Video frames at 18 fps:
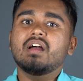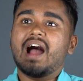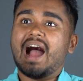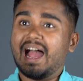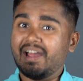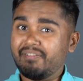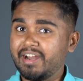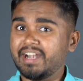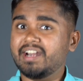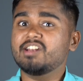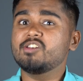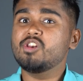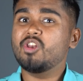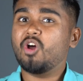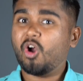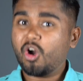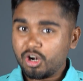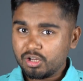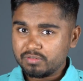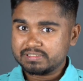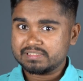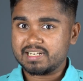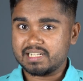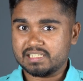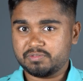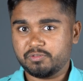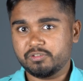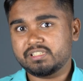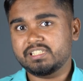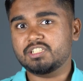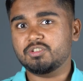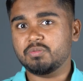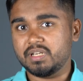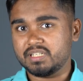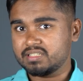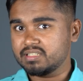I've had a lot of stressful
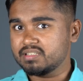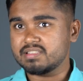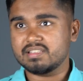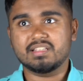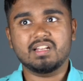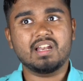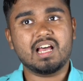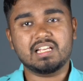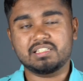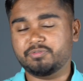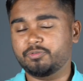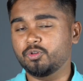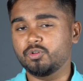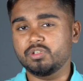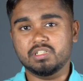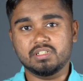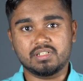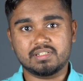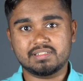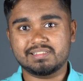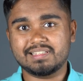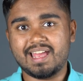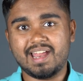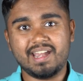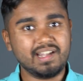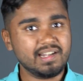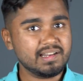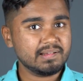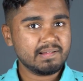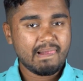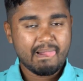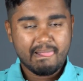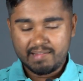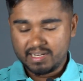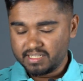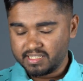situations in the last few years, and
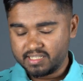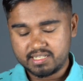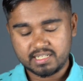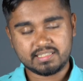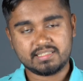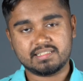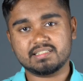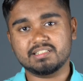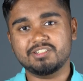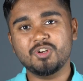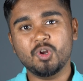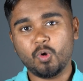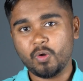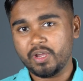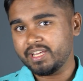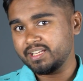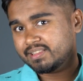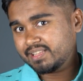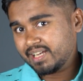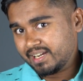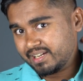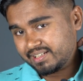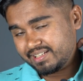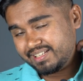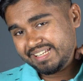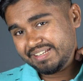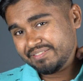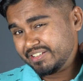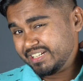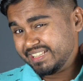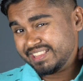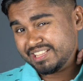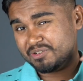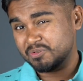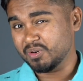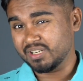just knowing that even
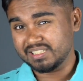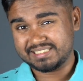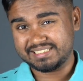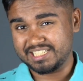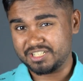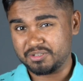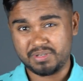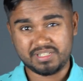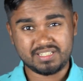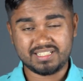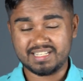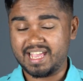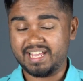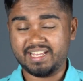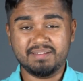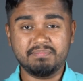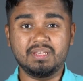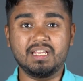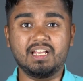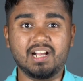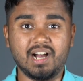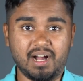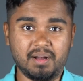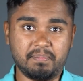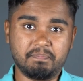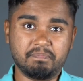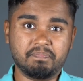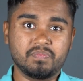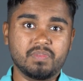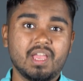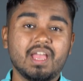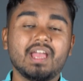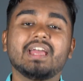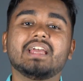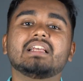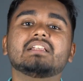in the worst situation, I can be calm
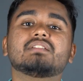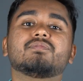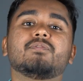is